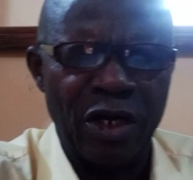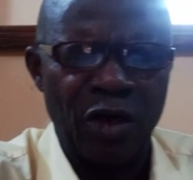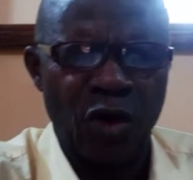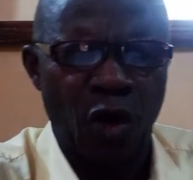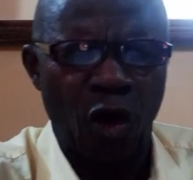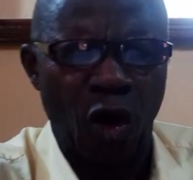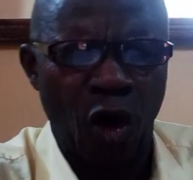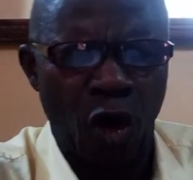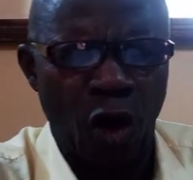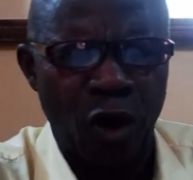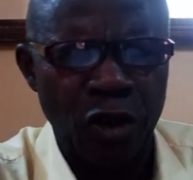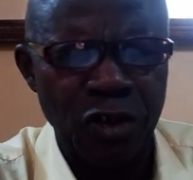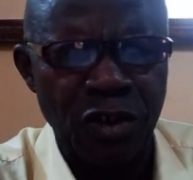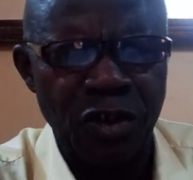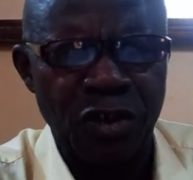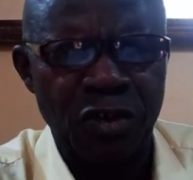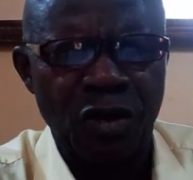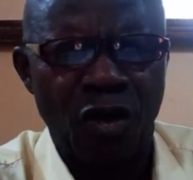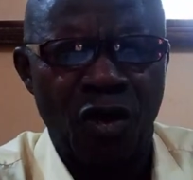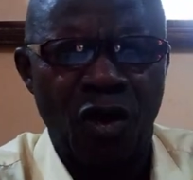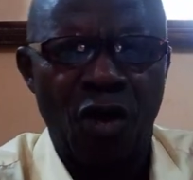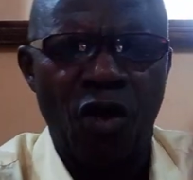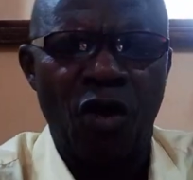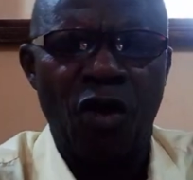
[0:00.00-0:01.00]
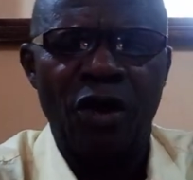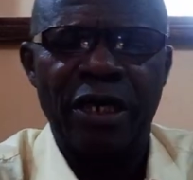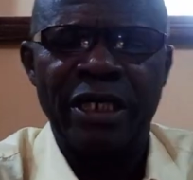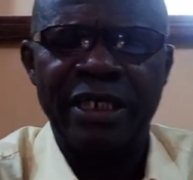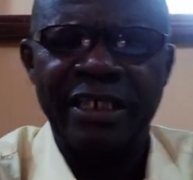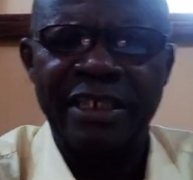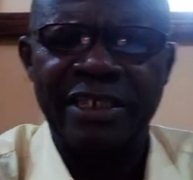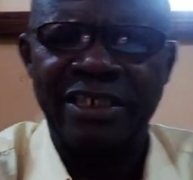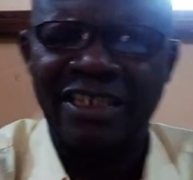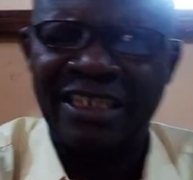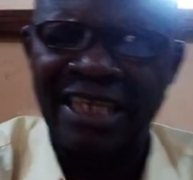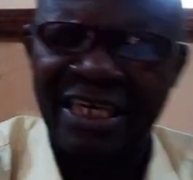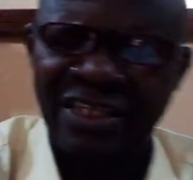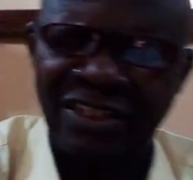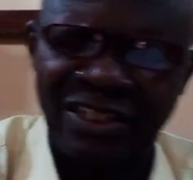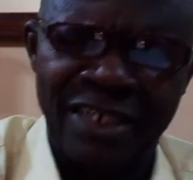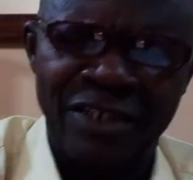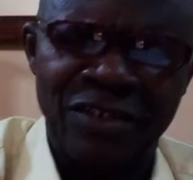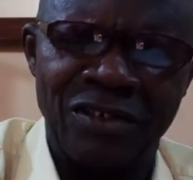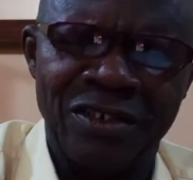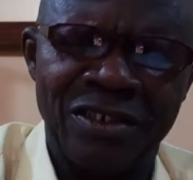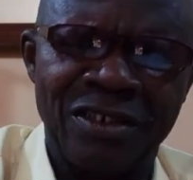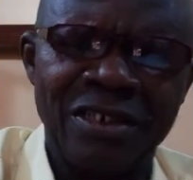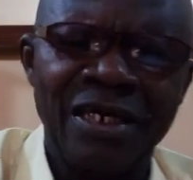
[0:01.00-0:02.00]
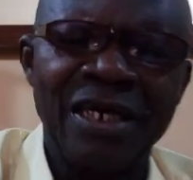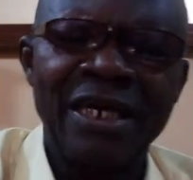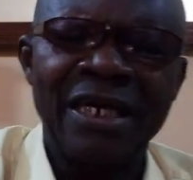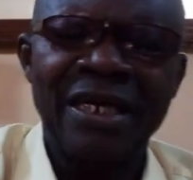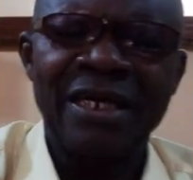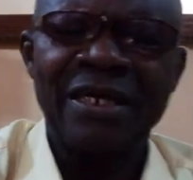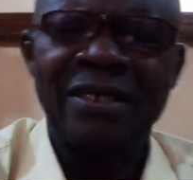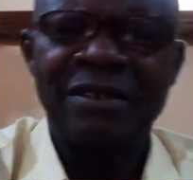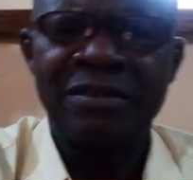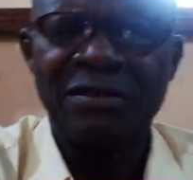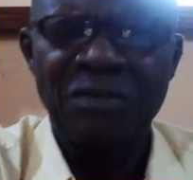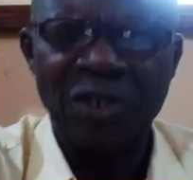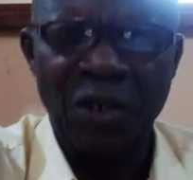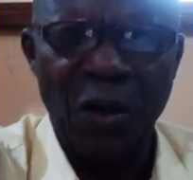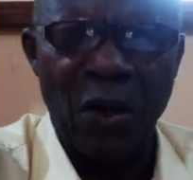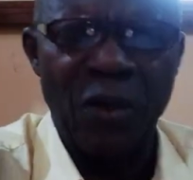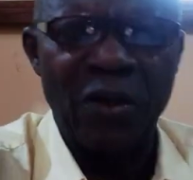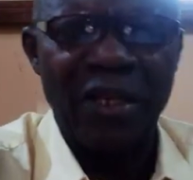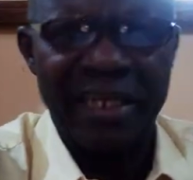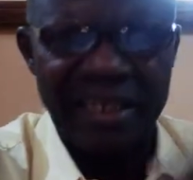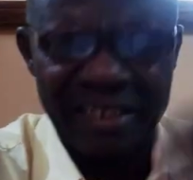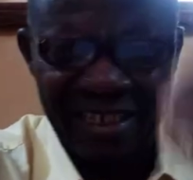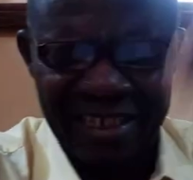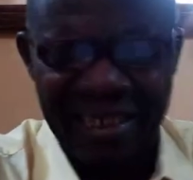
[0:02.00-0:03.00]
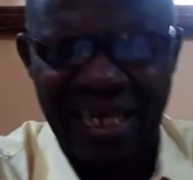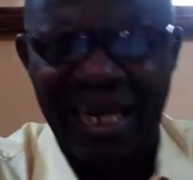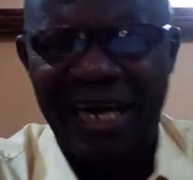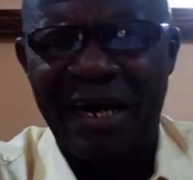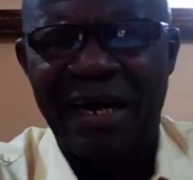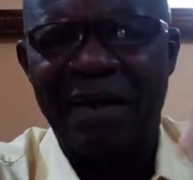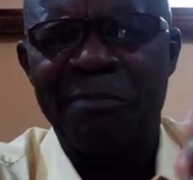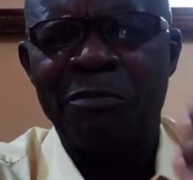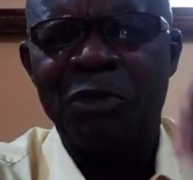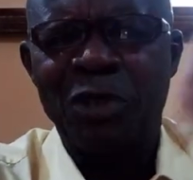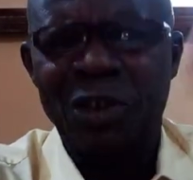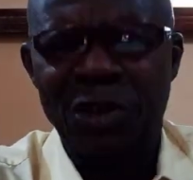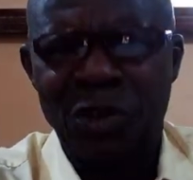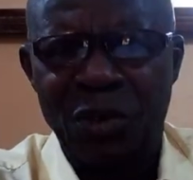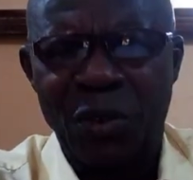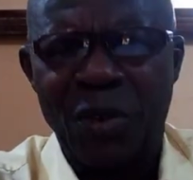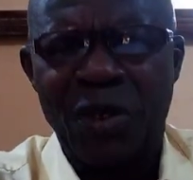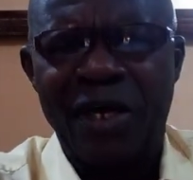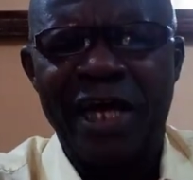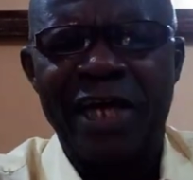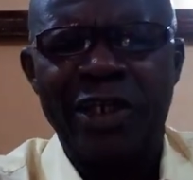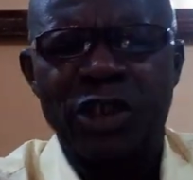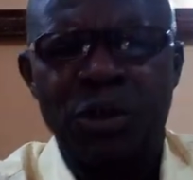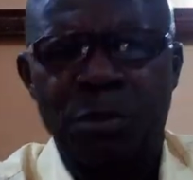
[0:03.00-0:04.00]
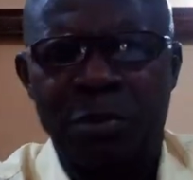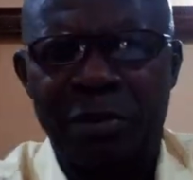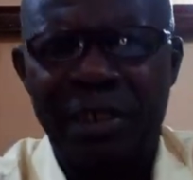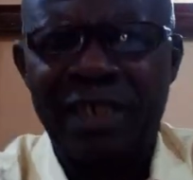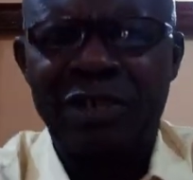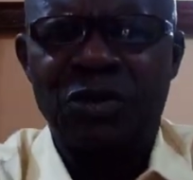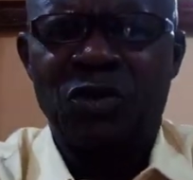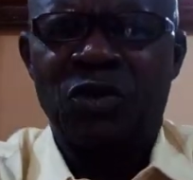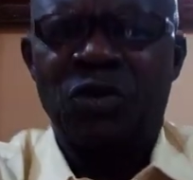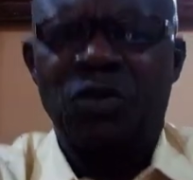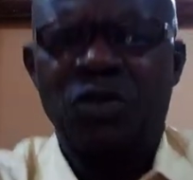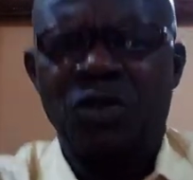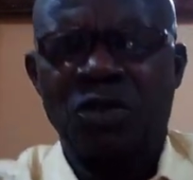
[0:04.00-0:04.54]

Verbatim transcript: a clause or a sentence. Now, later I'm going to explain